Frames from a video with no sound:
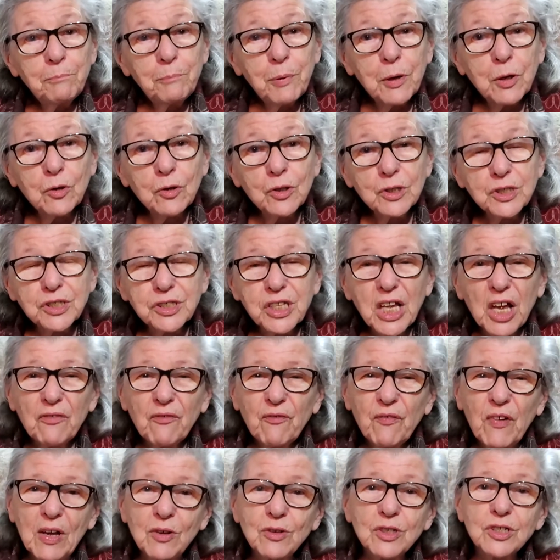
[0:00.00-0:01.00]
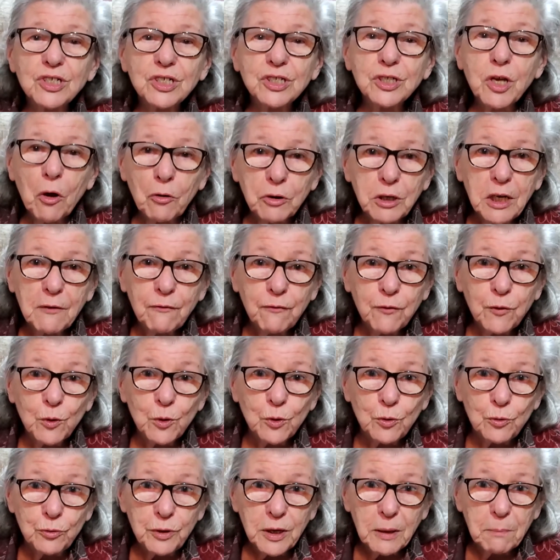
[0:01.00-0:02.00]
because they felt sorry
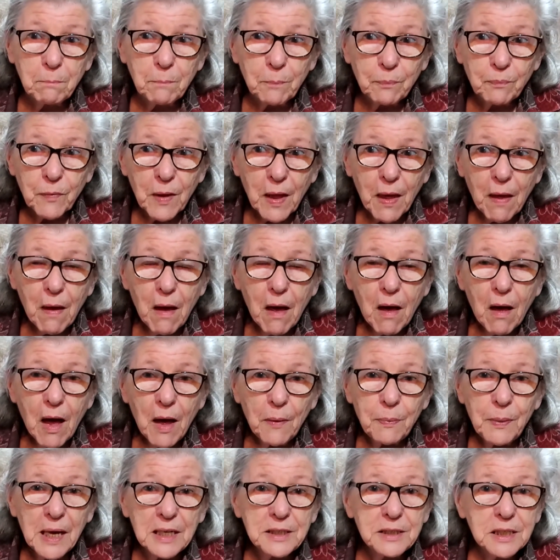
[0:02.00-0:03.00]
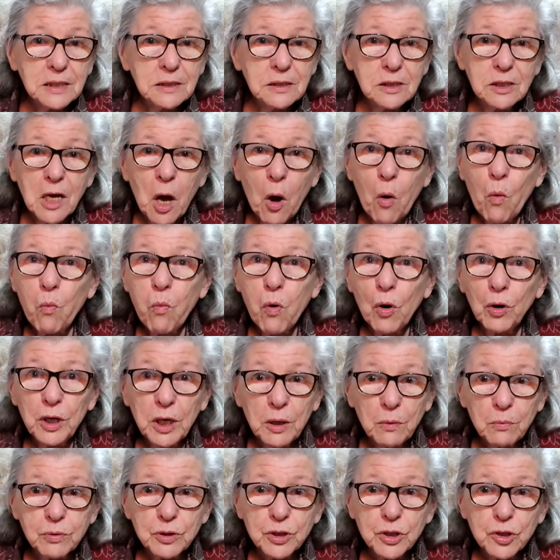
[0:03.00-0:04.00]
for him, and they didn't know why
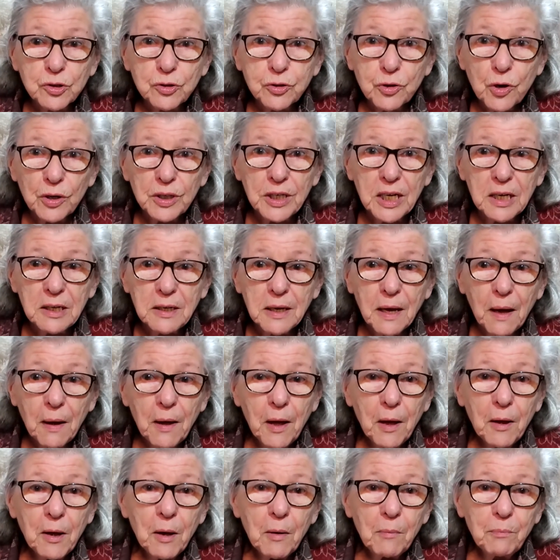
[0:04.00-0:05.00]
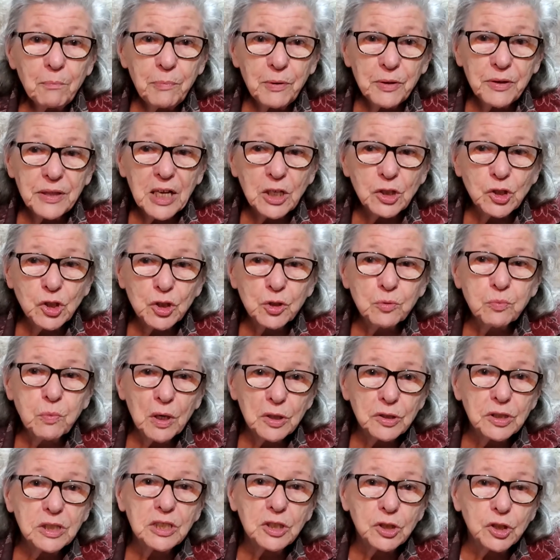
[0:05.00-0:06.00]
he was crying, but they just
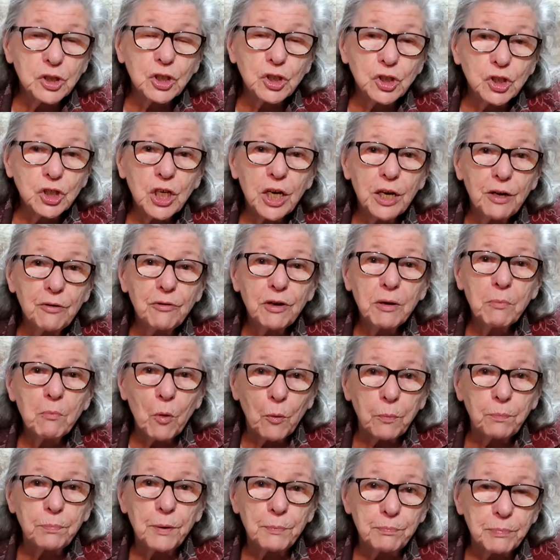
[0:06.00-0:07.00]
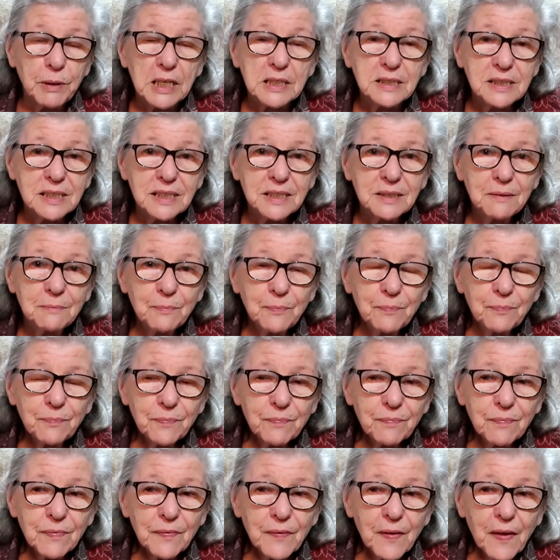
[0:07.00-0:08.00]
wanted to cheer him up a bit.
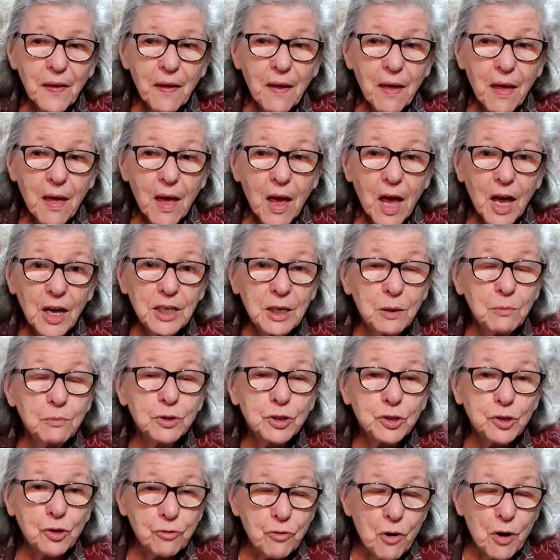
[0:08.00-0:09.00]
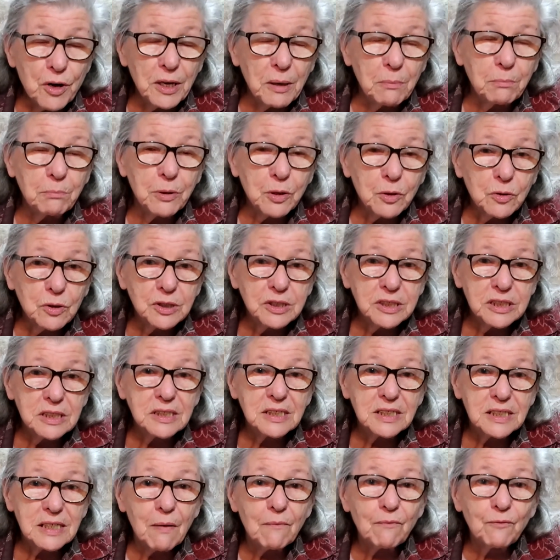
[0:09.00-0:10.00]
And he was crying because
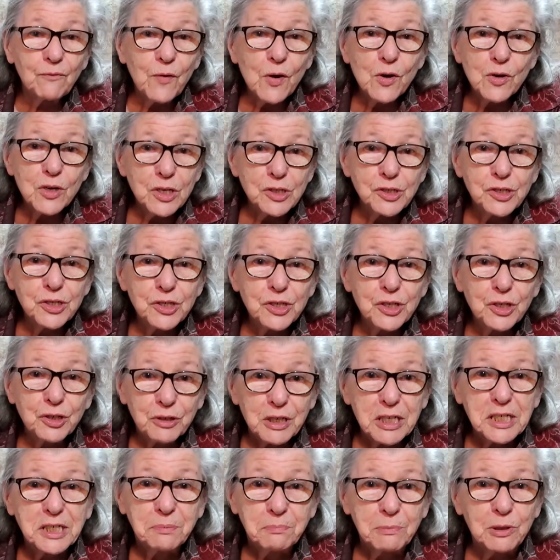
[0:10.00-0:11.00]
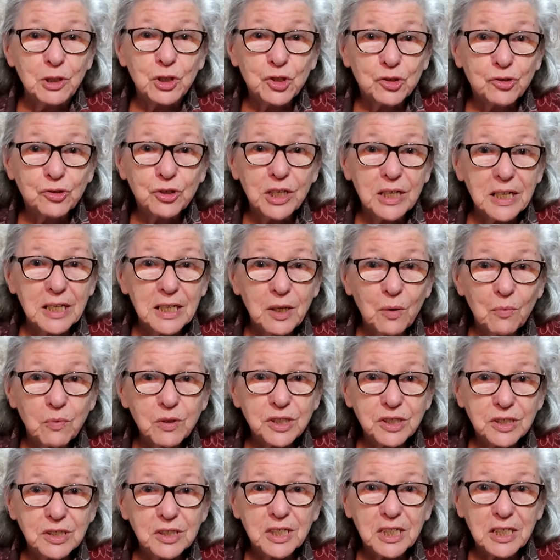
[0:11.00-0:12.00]
he'd set fire to the Christmas tree and he
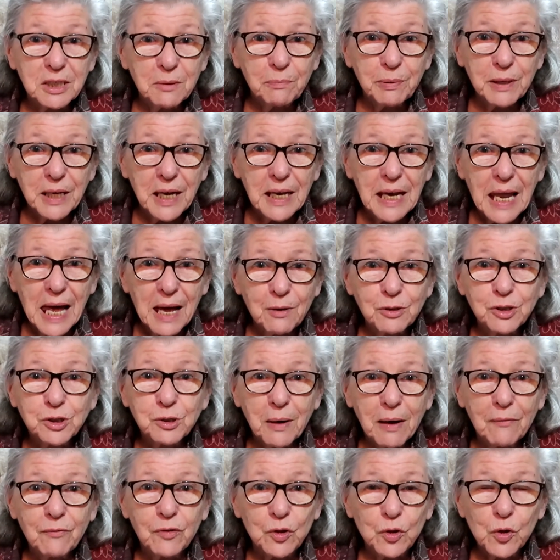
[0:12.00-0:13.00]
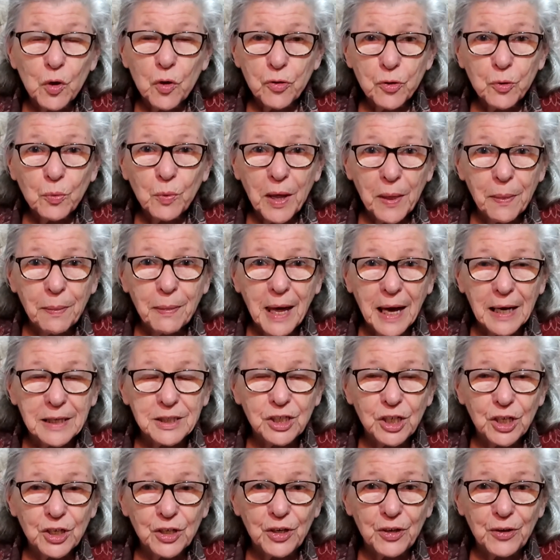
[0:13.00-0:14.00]
wasn't going to be allowed to have another one that
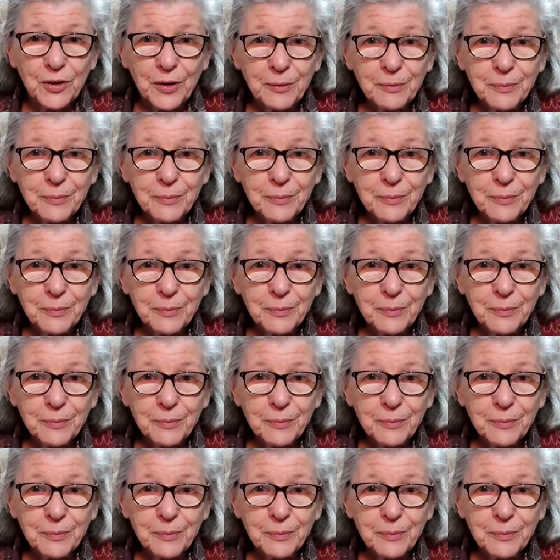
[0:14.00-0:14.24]
year.